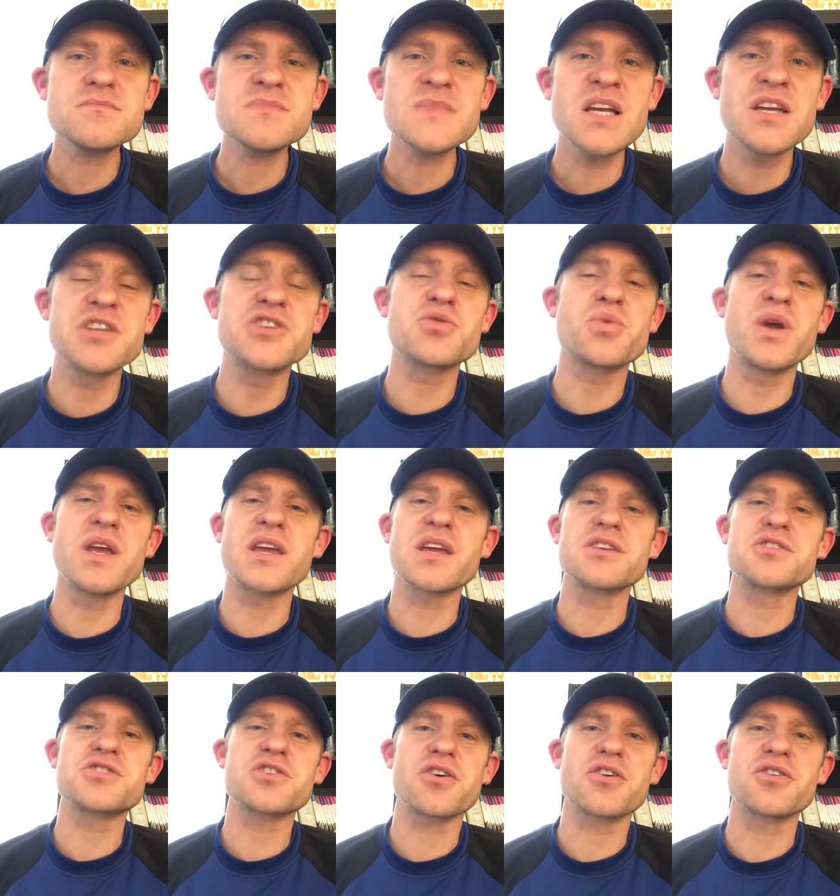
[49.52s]
Each week
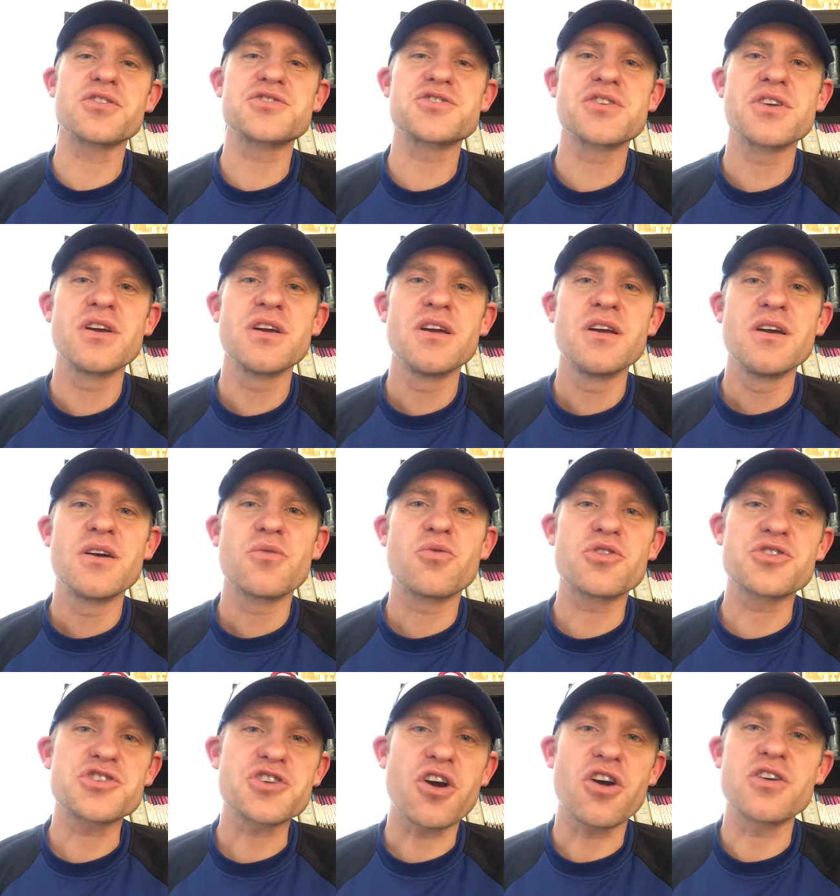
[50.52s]
in church,
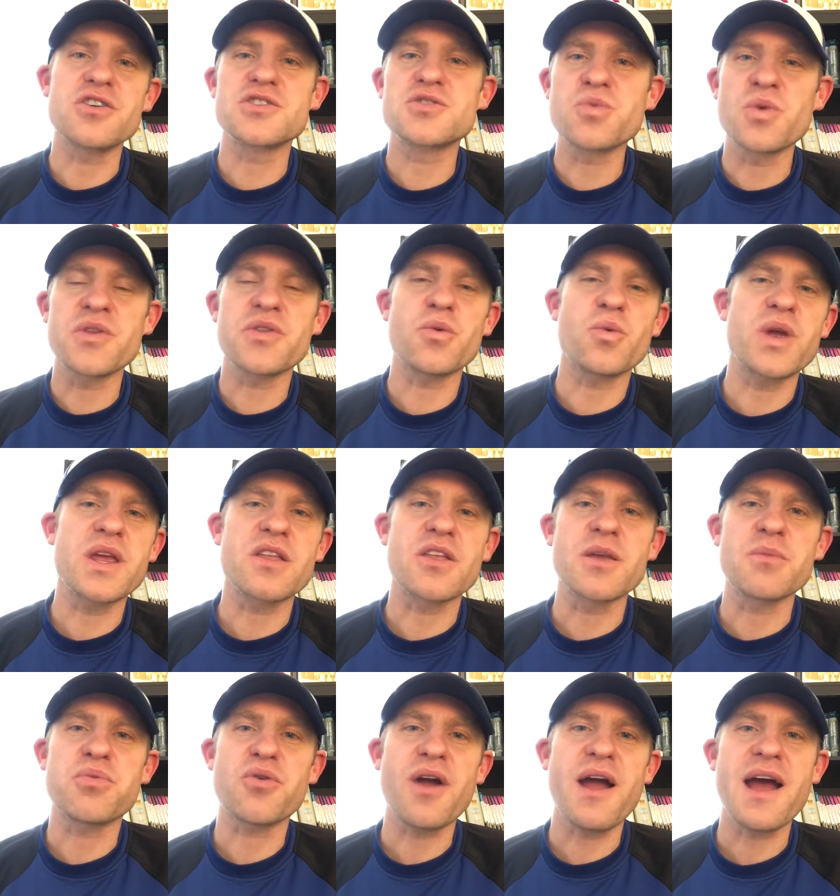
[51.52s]
we're charged with a
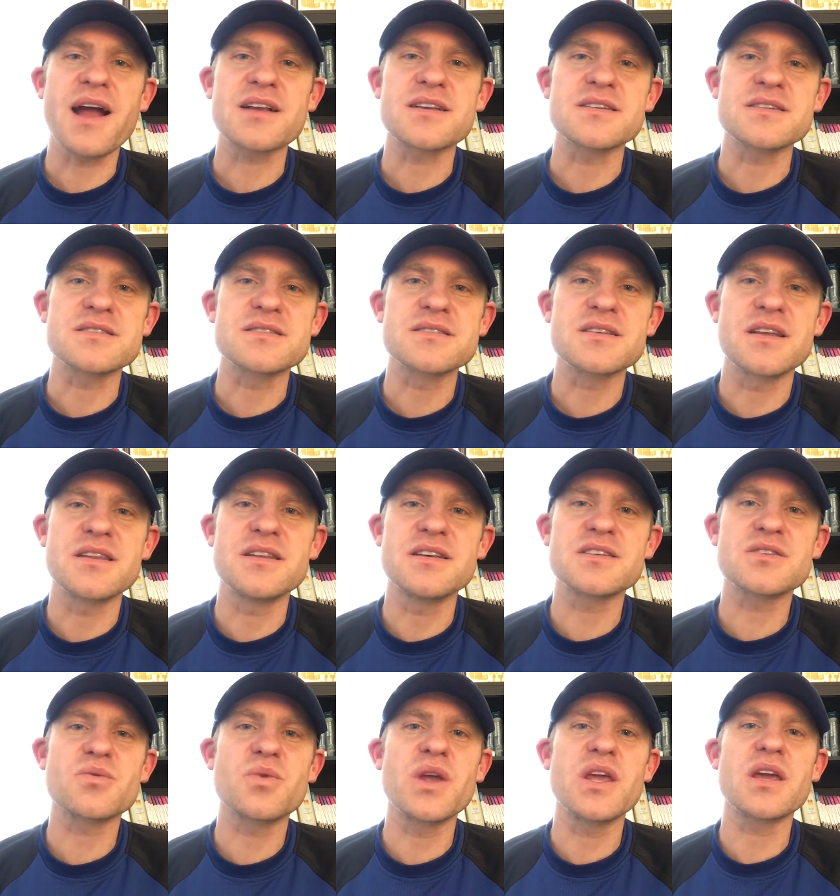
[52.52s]
weekly practice, and
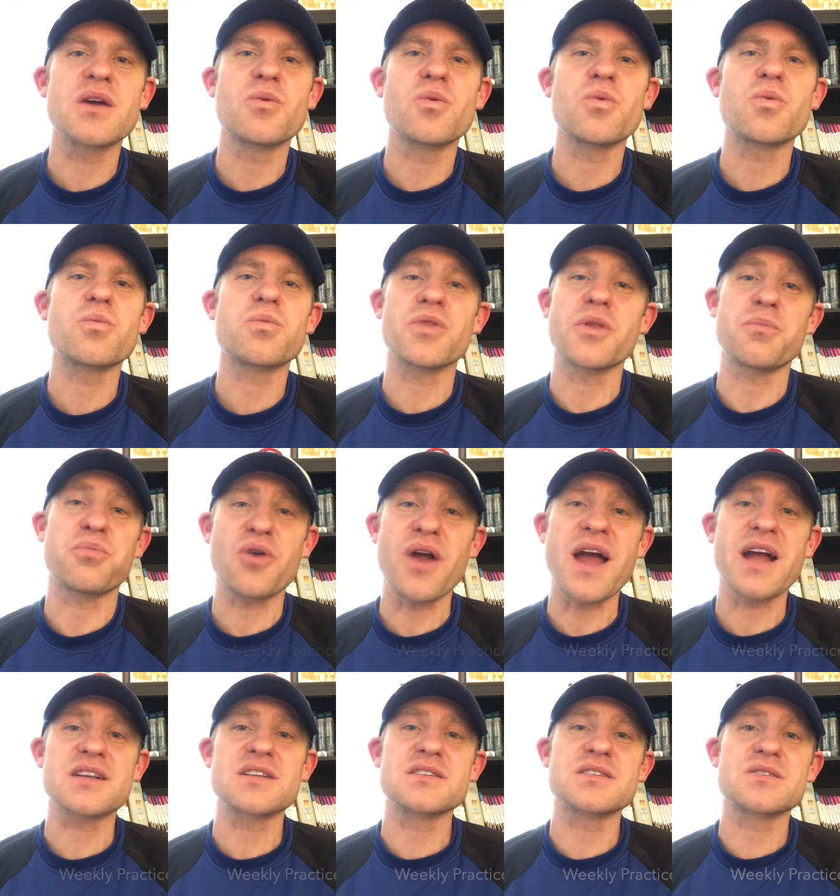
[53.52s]
this week the
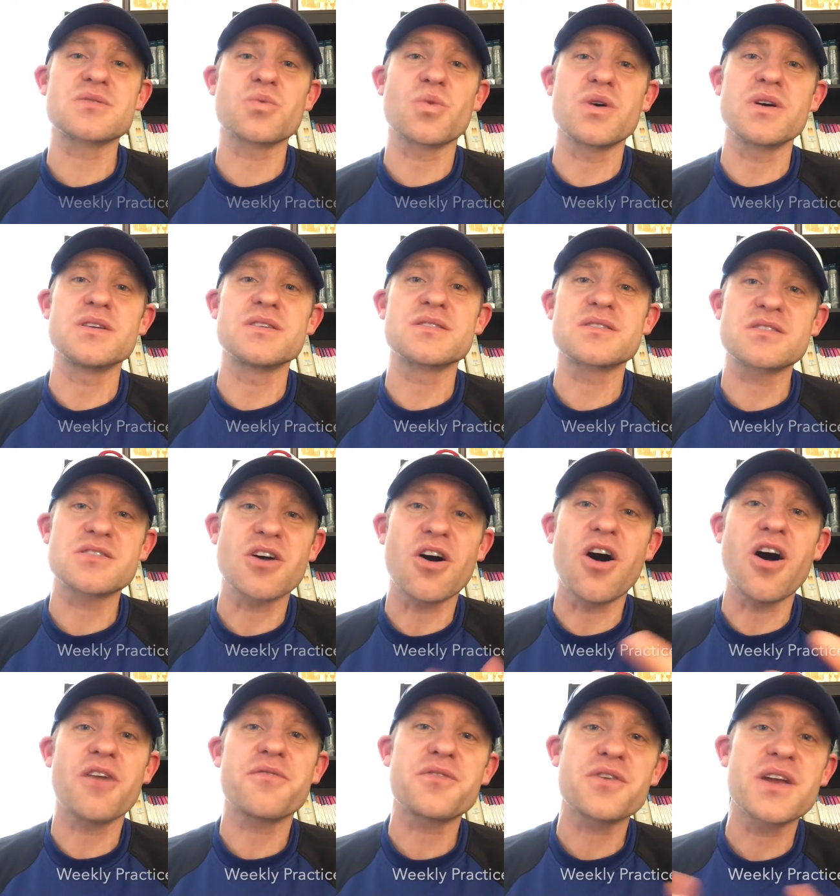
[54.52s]
practice was to
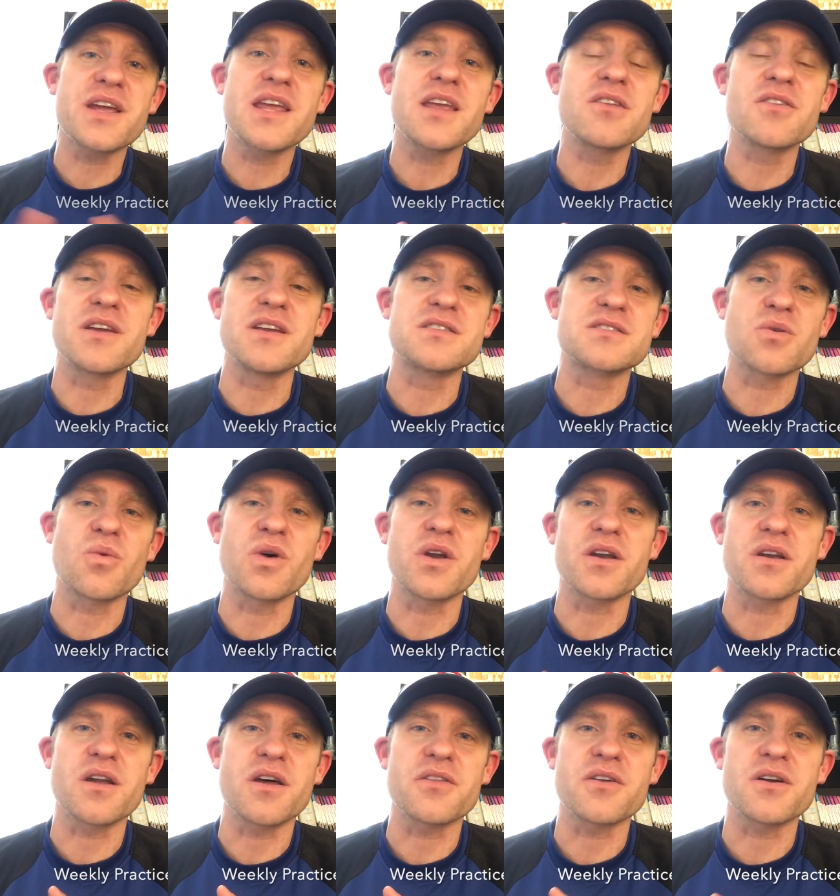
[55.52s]
offer healing to one
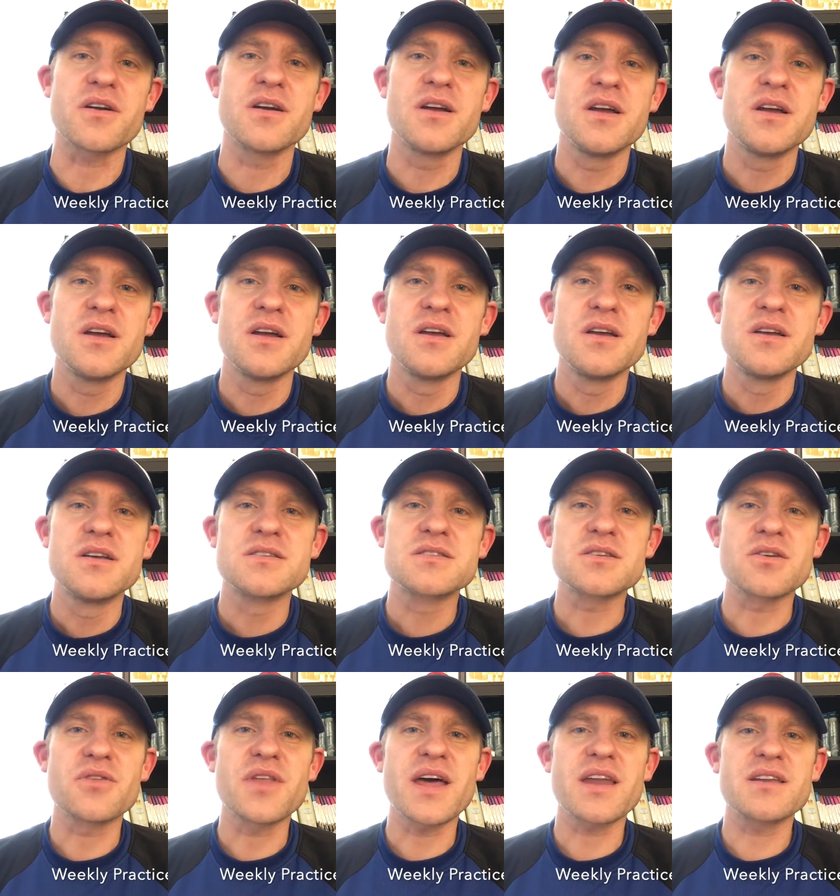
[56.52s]
another.
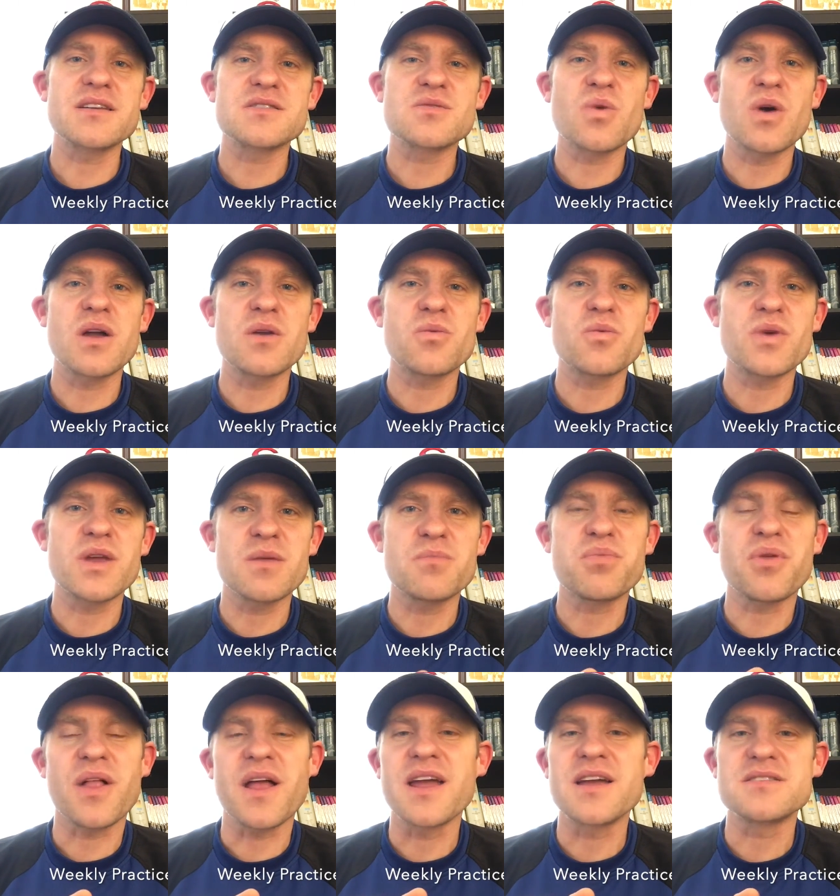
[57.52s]
So that is what we
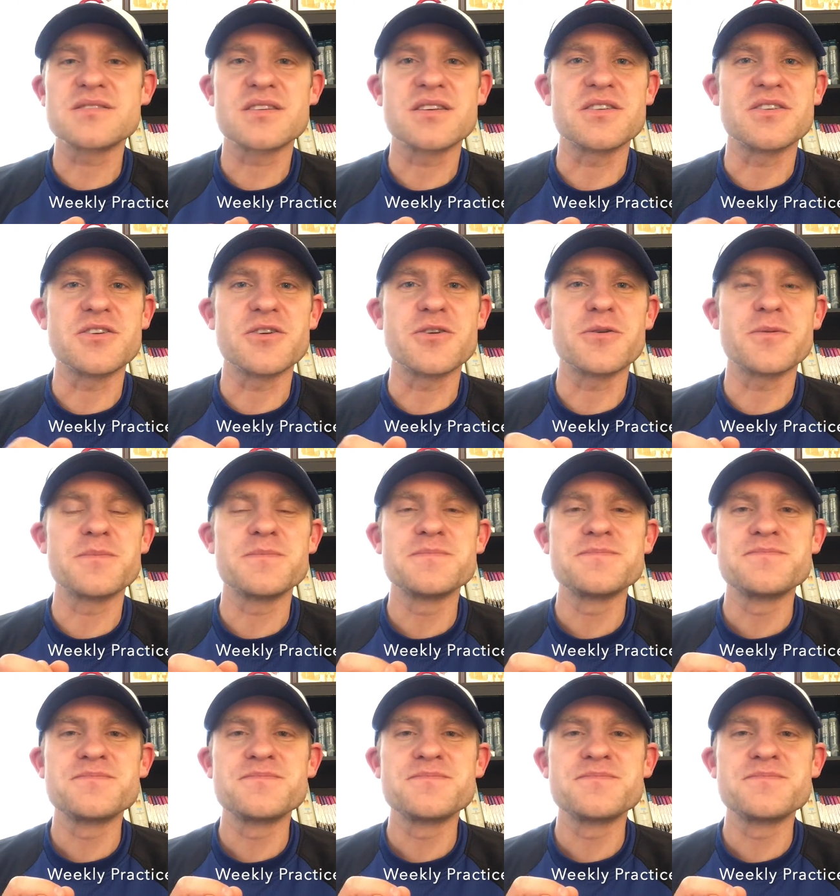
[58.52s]
plan to do.